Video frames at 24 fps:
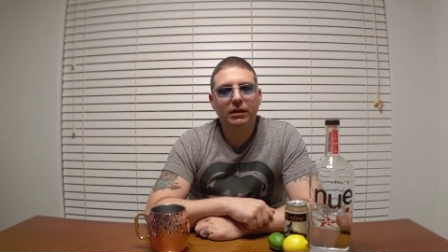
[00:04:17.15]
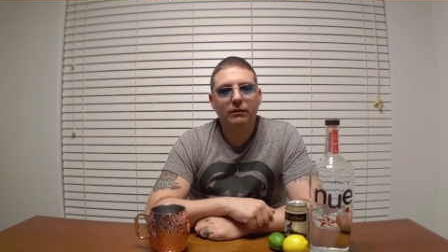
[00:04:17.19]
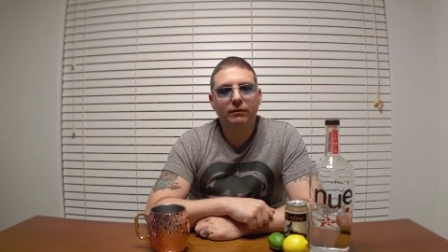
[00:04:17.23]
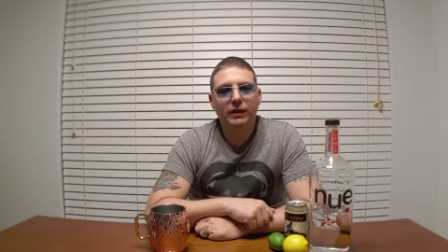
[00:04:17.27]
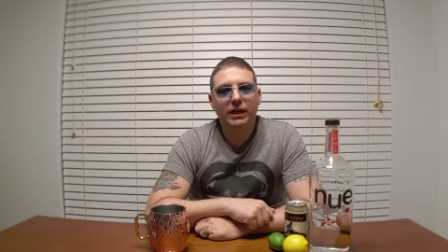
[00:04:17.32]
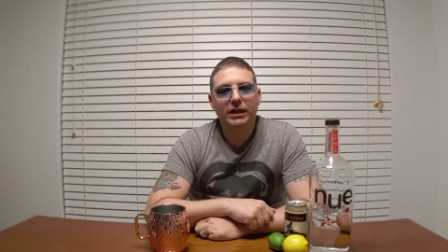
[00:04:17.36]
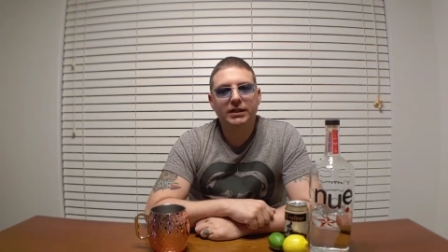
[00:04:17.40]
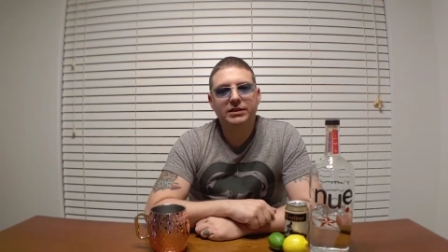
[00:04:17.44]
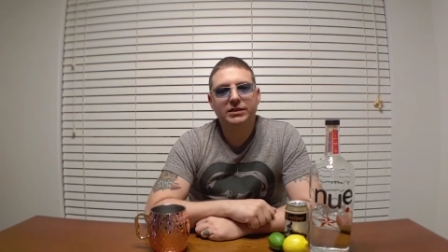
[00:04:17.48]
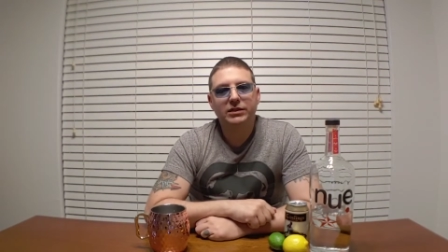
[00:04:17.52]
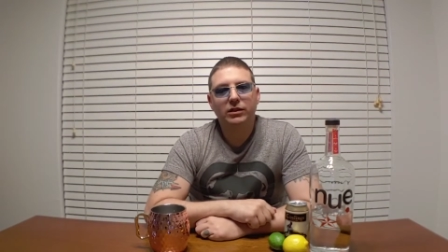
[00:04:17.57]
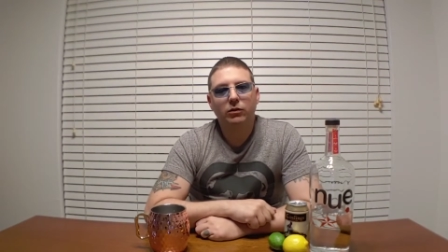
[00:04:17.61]

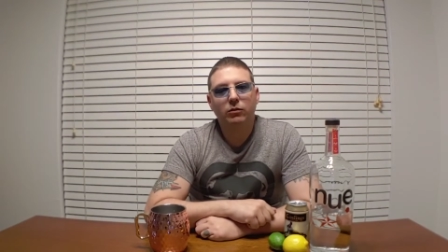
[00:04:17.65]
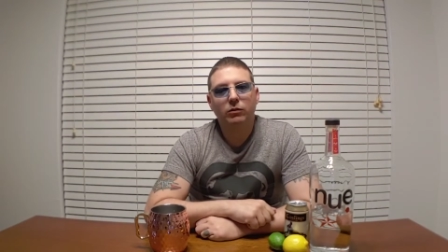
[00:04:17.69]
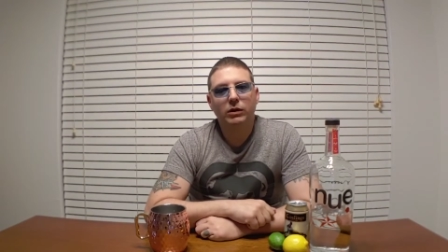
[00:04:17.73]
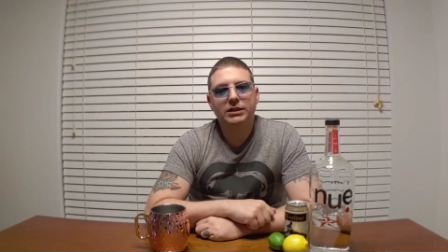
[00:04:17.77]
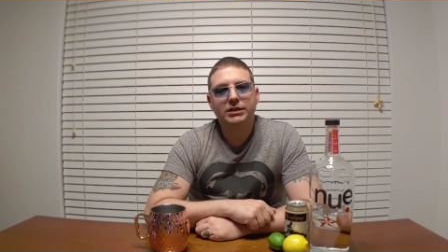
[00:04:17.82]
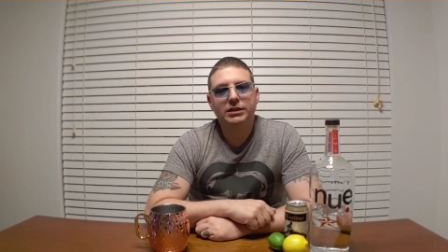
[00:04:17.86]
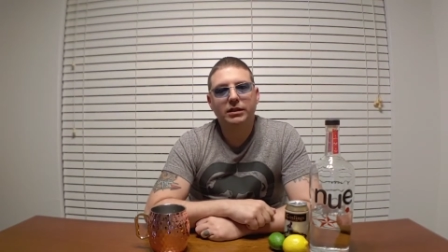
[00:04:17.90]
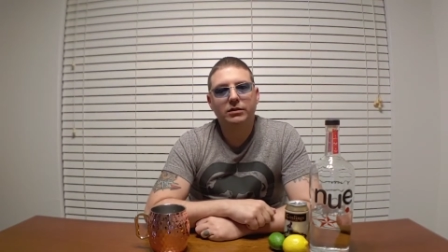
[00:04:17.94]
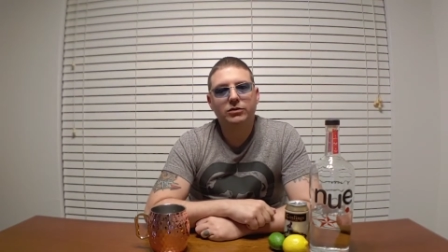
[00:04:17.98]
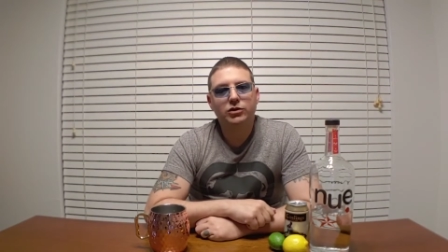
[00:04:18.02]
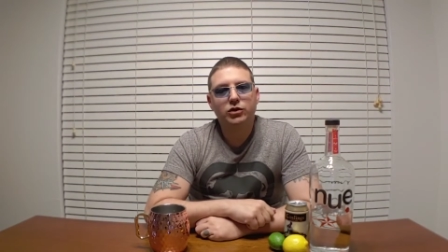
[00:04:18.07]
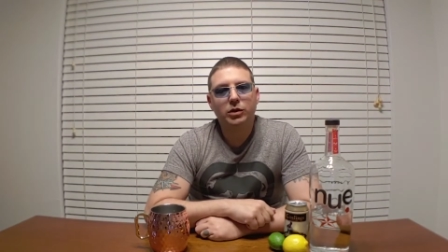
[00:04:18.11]
vessel was
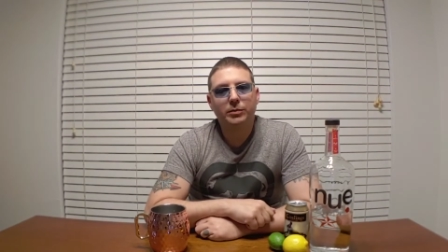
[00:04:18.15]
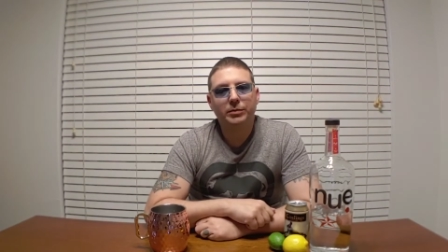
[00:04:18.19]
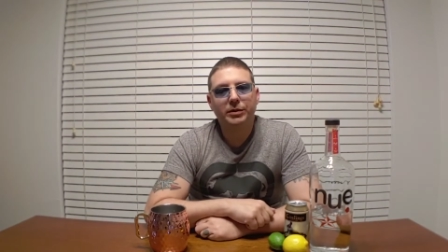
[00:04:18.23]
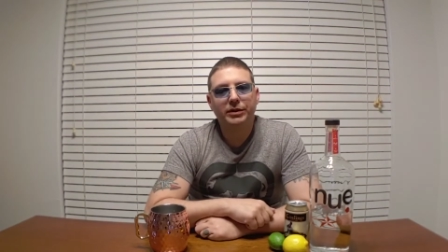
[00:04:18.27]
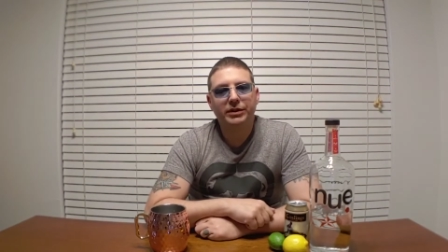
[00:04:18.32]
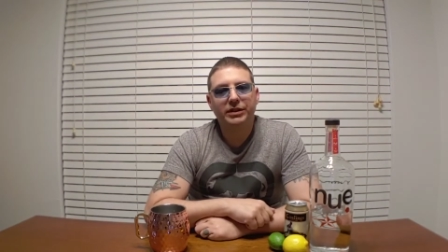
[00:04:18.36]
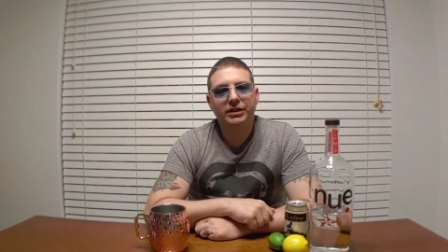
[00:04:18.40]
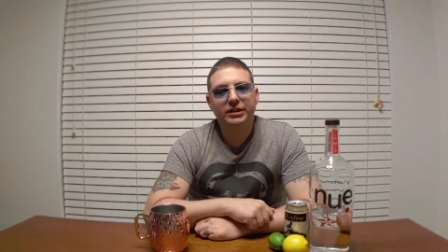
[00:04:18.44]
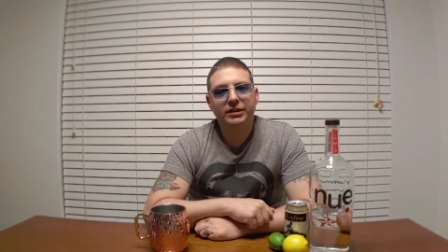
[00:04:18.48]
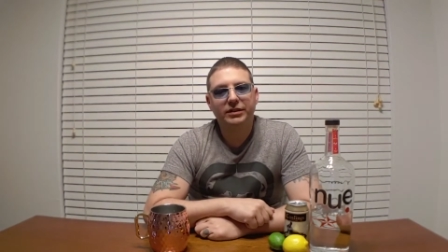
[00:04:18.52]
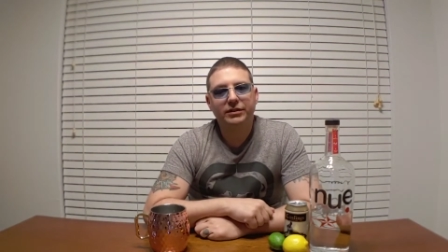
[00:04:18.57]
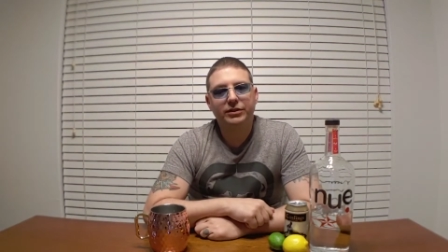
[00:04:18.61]

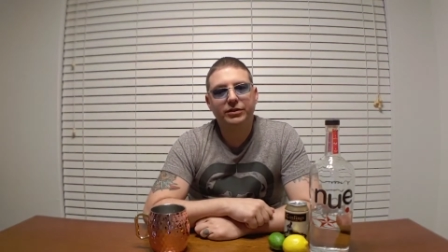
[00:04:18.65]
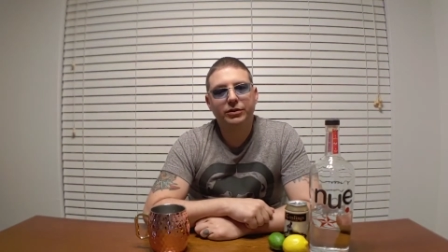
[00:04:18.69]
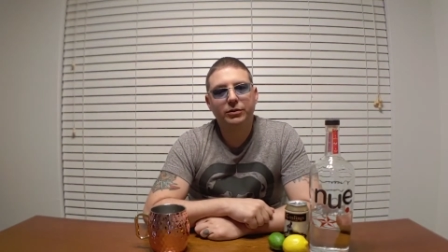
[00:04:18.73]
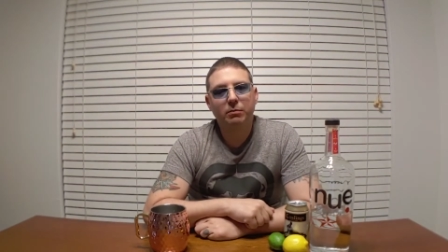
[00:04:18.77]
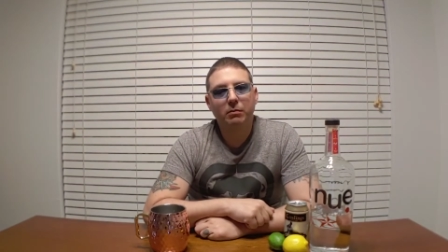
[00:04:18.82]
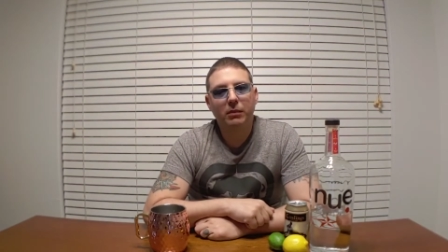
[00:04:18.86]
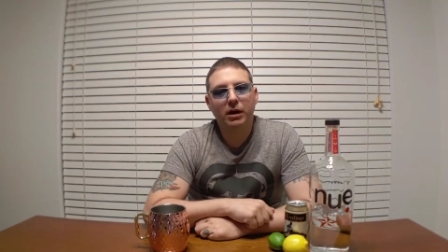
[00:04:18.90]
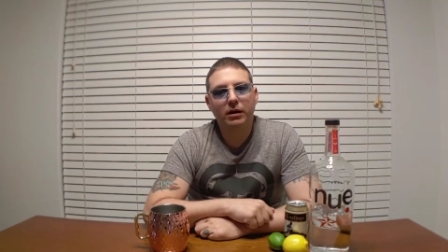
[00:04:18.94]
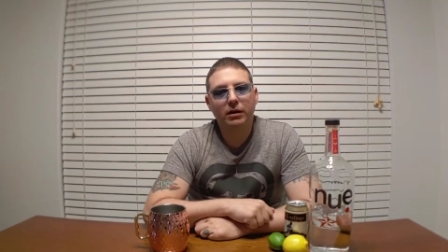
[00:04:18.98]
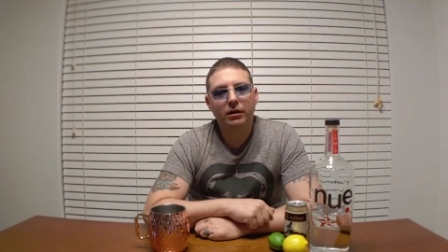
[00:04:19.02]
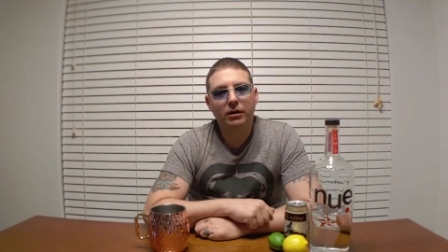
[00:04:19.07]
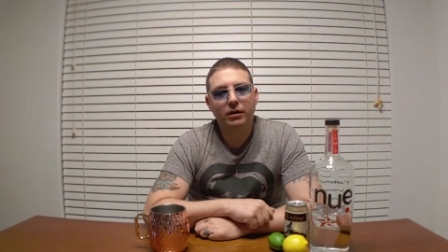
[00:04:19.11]
attributed to
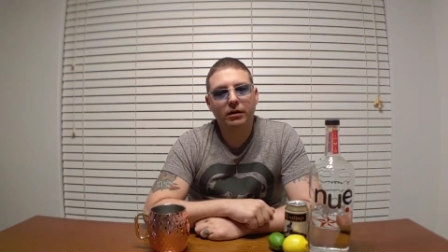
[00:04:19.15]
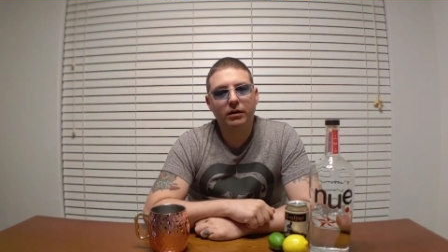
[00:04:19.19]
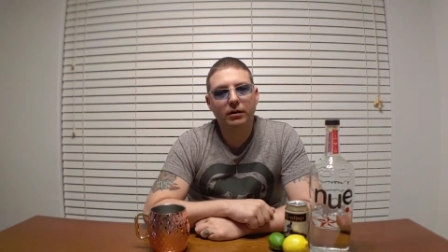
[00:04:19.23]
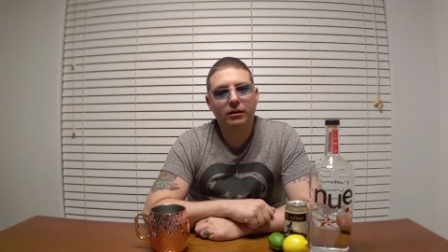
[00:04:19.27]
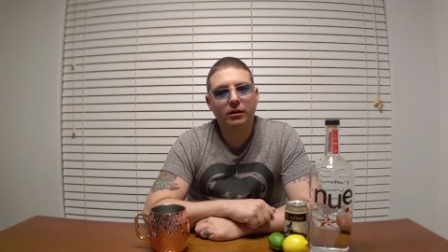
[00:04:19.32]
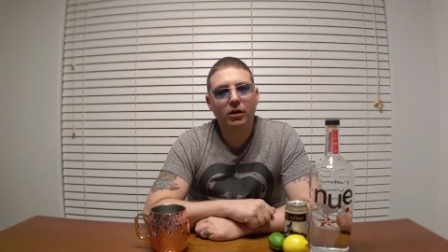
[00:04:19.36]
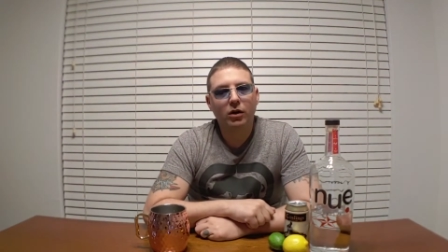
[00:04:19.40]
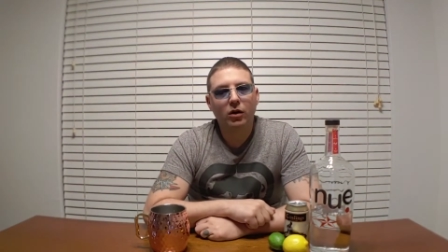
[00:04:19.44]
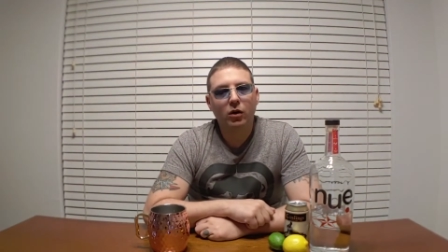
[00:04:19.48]
Martin,